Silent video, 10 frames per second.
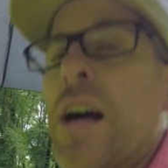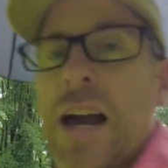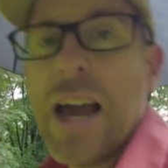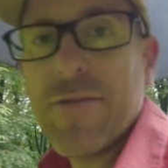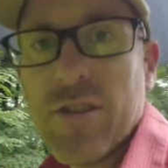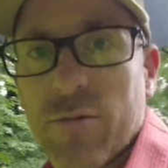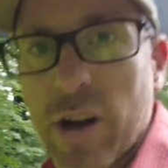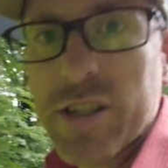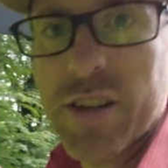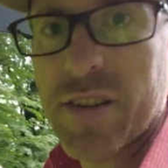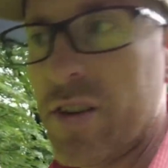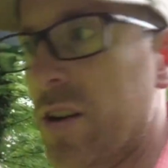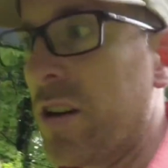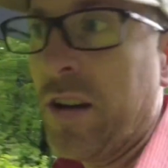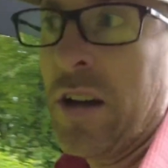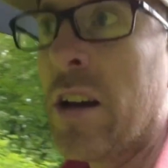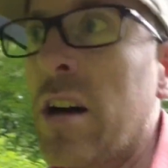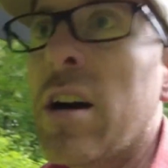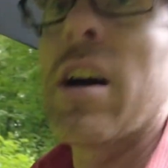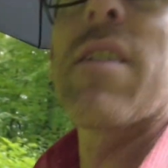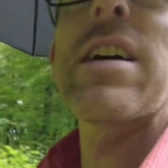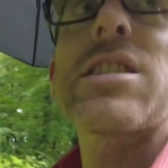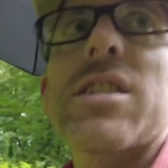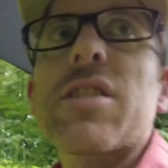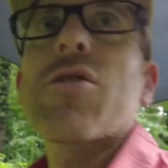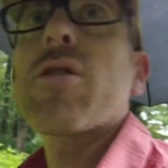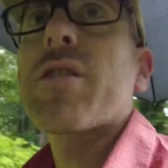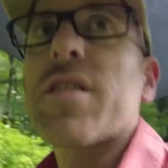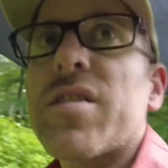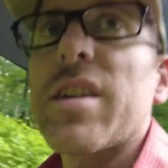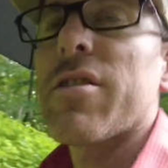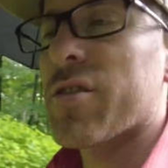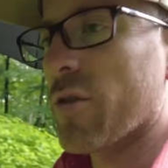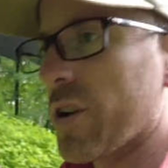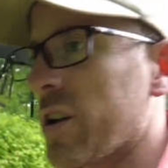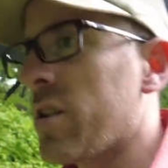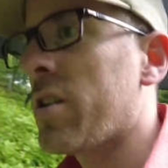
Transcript: after the Russians eventually took this territory,